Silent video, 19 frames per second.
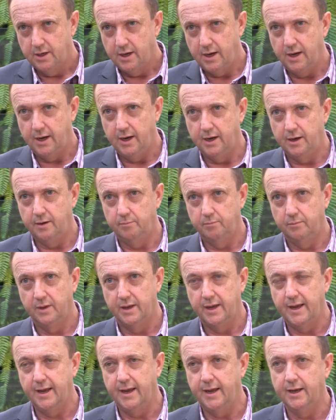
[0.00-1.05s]

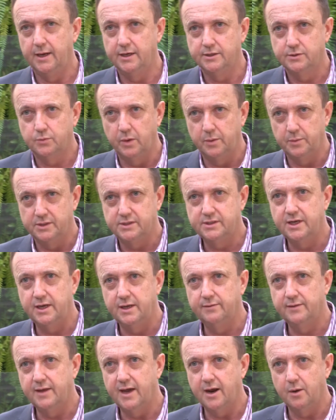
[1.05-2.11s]
and when we're
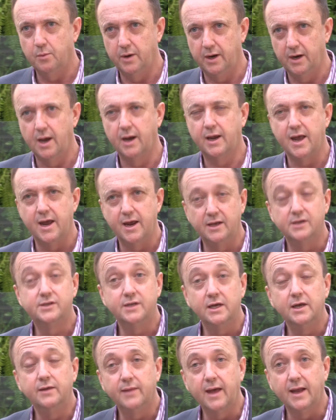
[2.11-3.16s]
seeing that, we're again
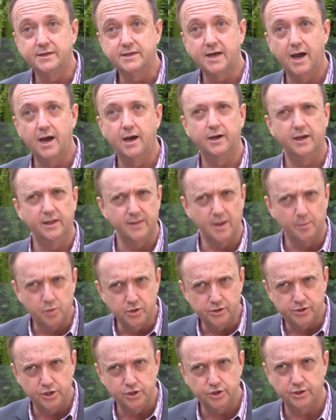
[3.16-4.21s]
seeing that targeting, that
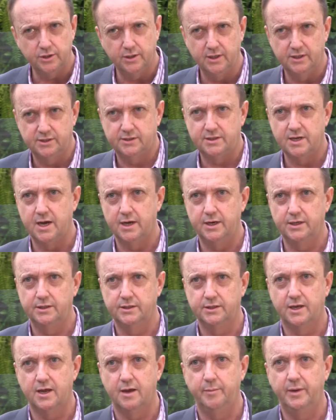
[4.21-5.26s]
precision is starting
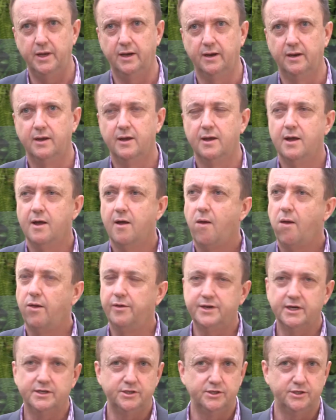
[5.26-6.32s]
to come in. It
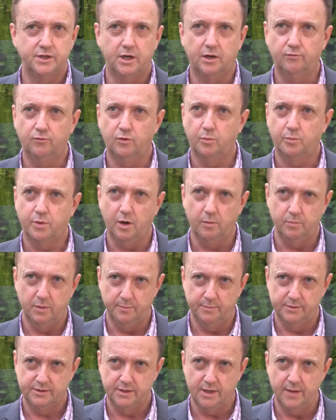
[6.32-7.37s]
doesn't solve all
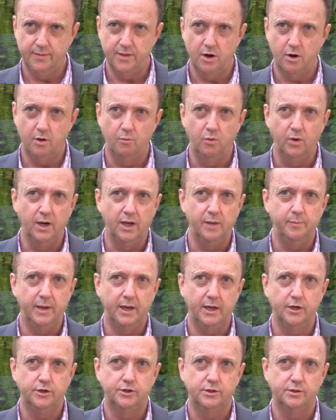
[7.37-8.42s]
problems, and there are really
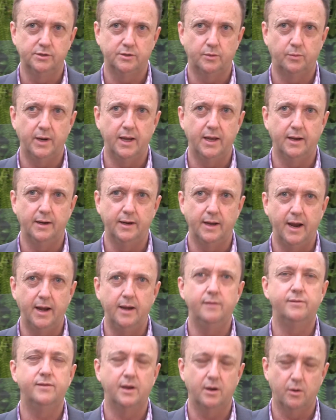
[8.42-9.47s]
big issues around
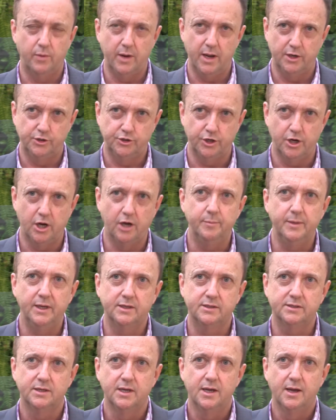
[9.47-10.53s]
anything around
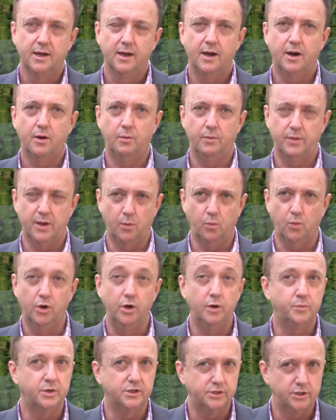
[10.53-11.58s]
genomics. That
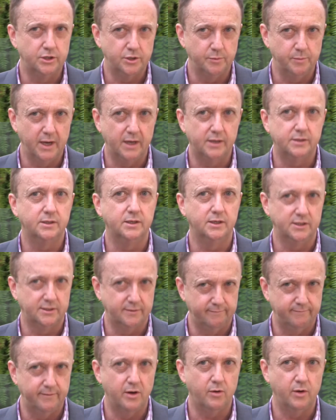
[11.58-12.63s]
word precision medicine is a
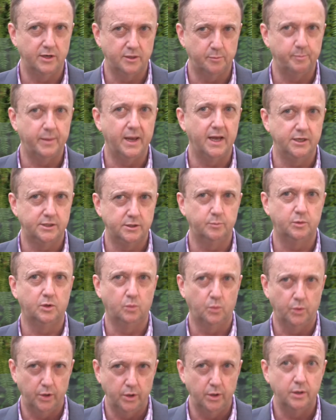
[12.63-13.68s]
very debatable
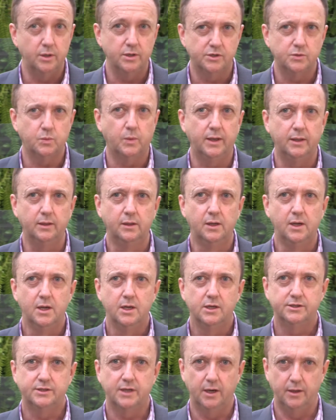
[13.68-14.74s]
word as well.
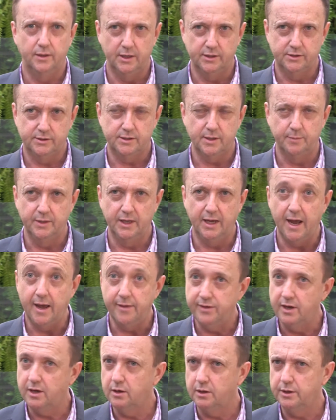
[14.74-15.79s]
So there's some of the
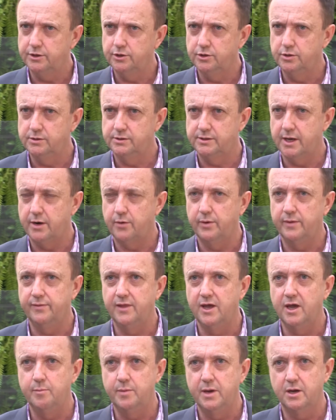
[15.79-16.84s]
ethical issues that are in
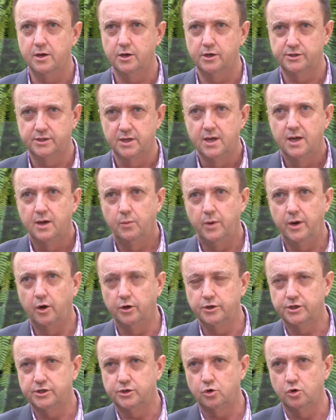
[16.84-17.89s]
there, because we're
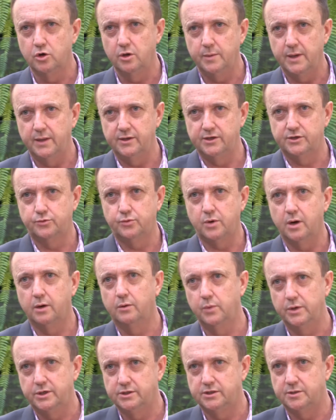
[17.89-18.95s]
not just talking about this drug
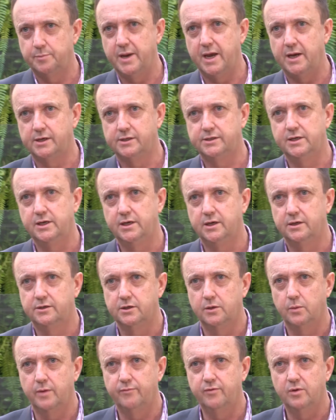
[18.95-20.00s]
which is a panacea
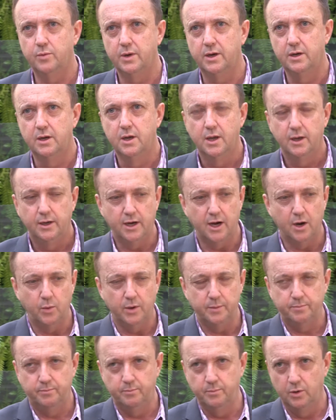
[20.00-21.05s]
to everyone.
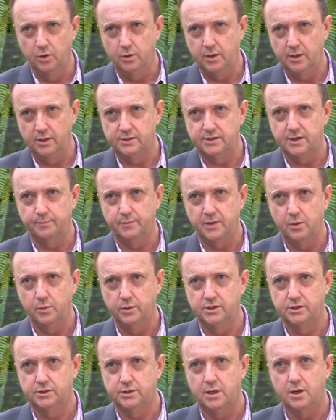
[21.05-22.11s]
We're looking at something
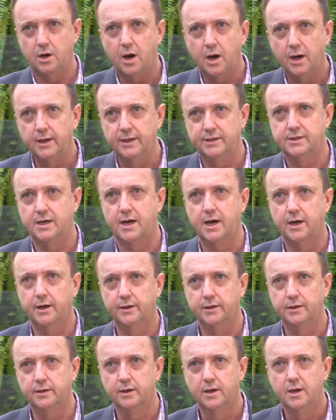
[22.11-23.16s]
which is highly
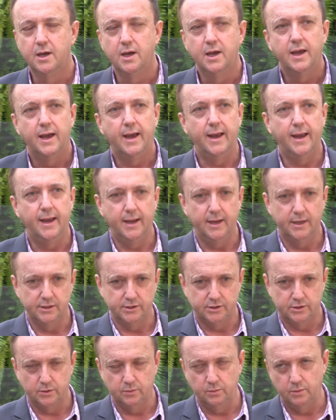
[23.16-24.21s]
targeted, and